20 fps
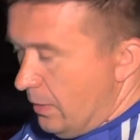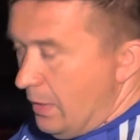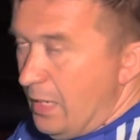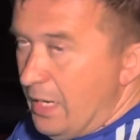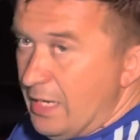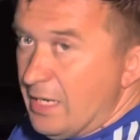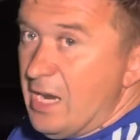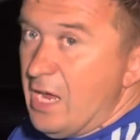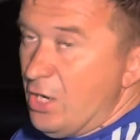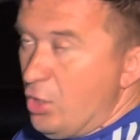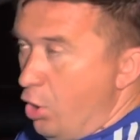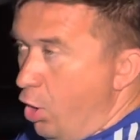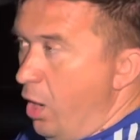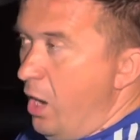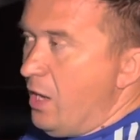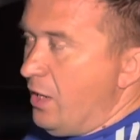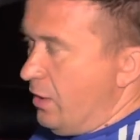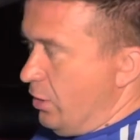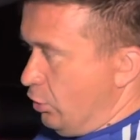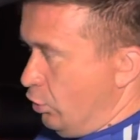And I know
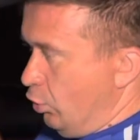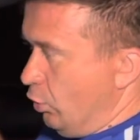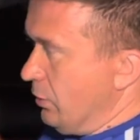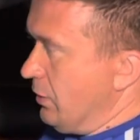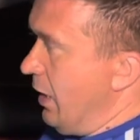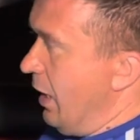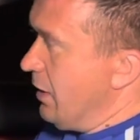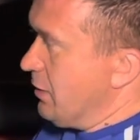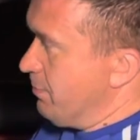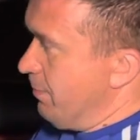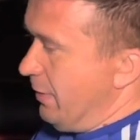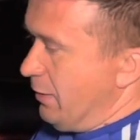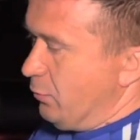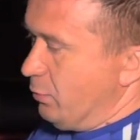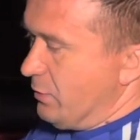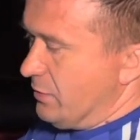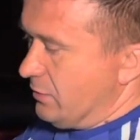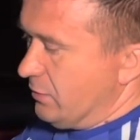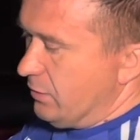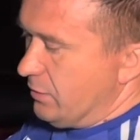how to do it, guys, by
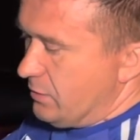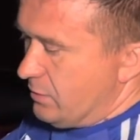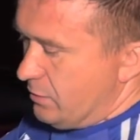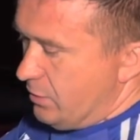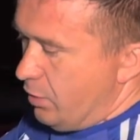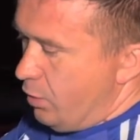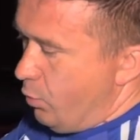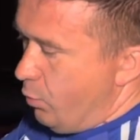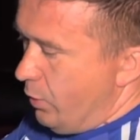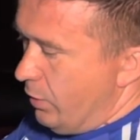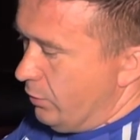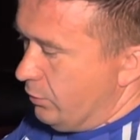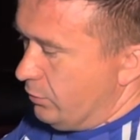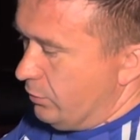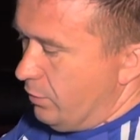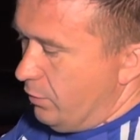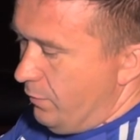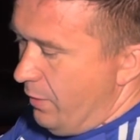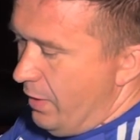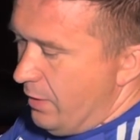twisting the steering wheel to
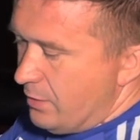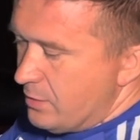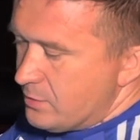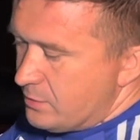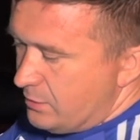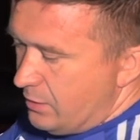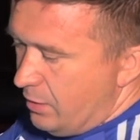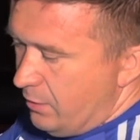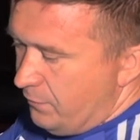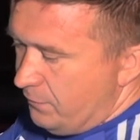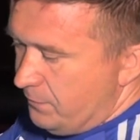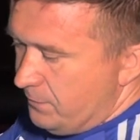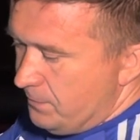the right and stuff.